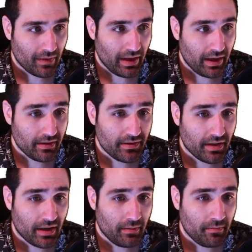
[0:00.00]
And this
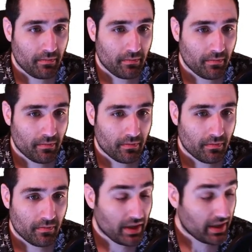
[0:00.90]
time,
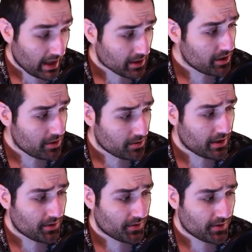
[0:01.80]
it actually
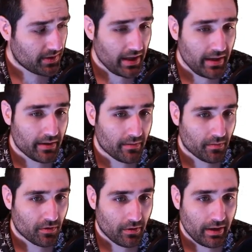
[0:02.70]
transfers the data.
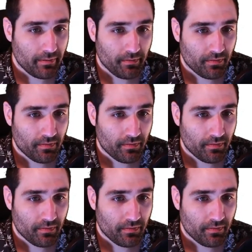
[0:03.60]
Great.